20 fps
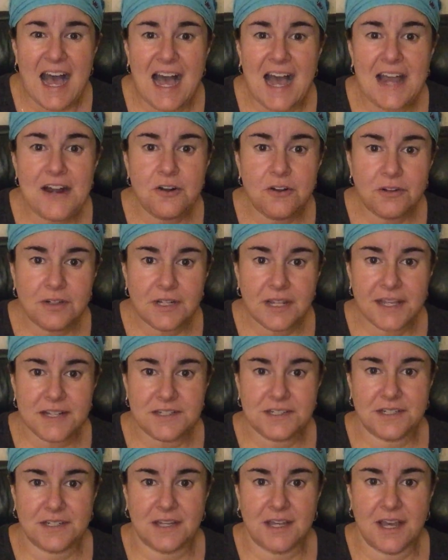I don't like
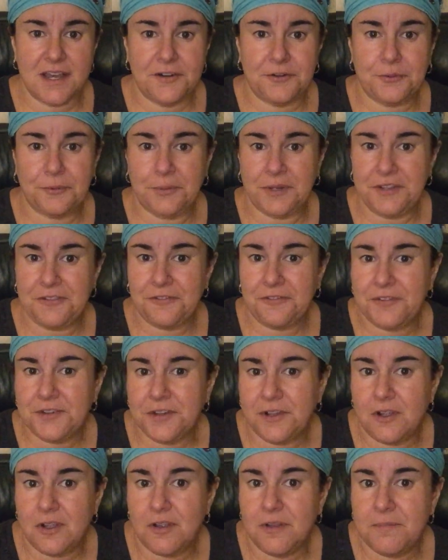to kind of
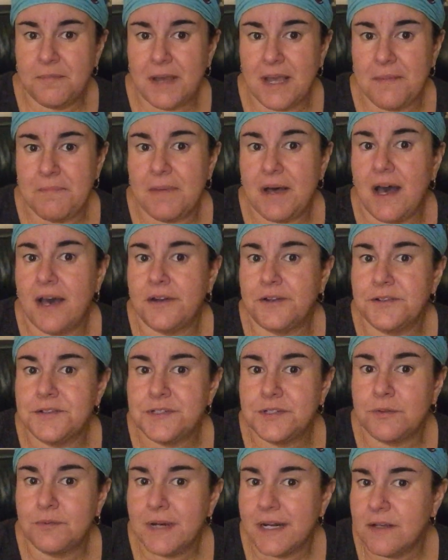refill my
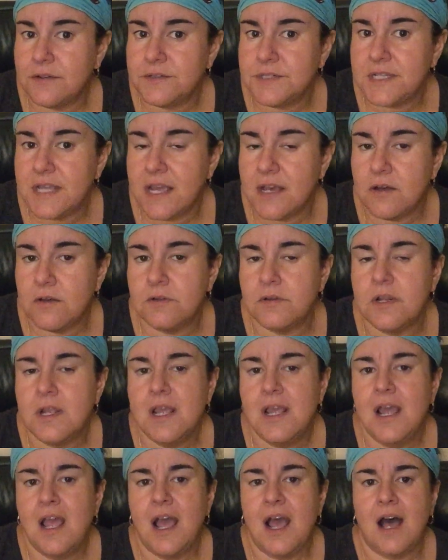bottles around town.
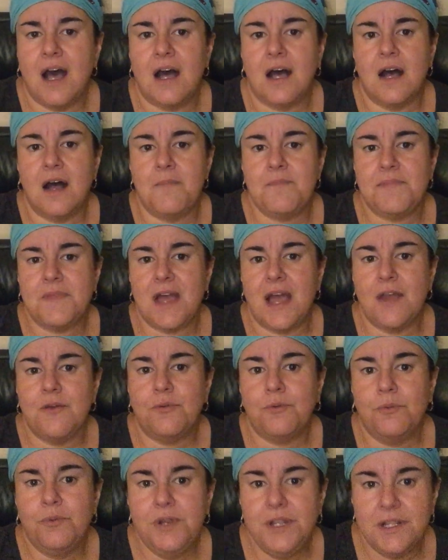I
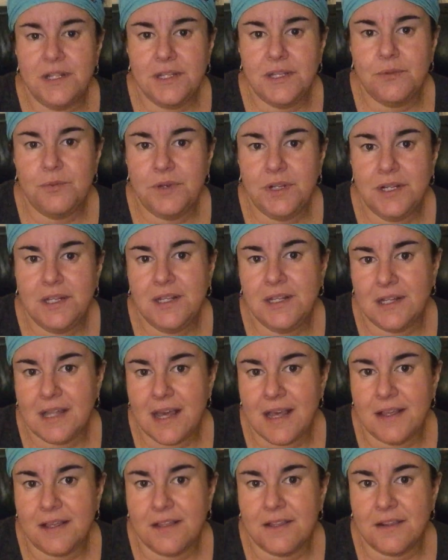really, really
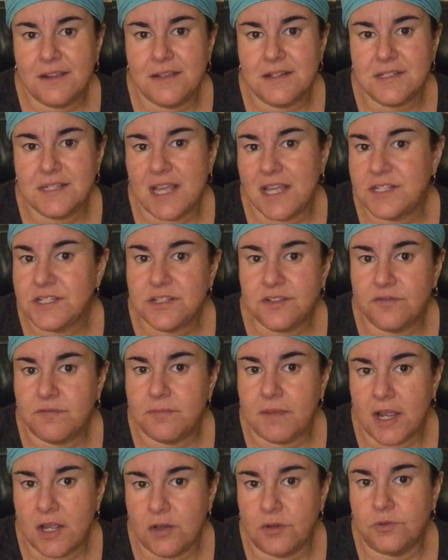like the taste of
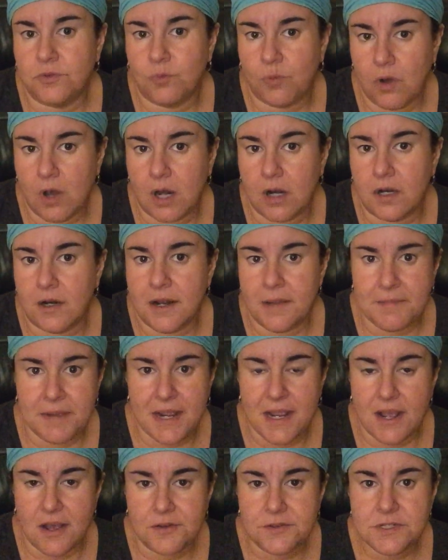my own water at my
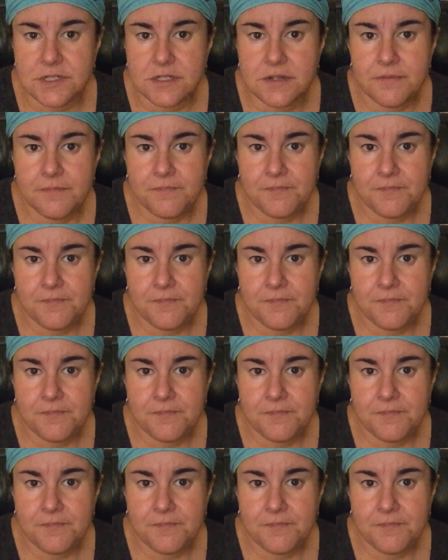house.